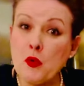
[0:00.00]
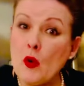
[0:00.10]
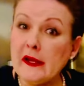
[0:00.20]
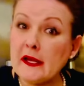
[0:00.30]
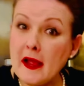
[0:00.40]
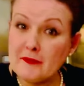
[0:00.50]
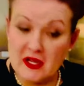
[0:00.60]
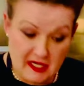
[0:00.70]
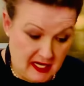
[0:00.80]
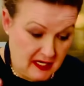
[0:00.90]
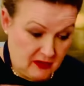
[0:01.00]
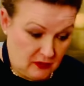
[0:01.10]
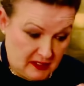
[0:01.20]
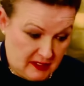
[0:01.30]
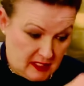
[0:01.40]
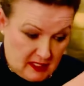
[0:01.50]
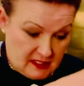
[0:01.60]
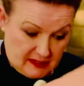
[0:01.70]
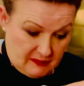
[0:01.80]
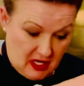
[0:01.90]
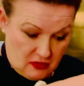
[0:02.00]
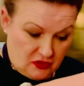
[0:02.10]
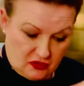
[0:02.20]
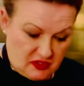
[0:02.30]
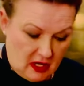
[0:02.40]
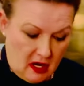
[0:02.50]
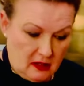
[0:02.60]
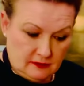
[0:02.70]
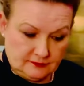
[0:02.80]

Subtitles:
point, I'm going to hit it with some kosher salt.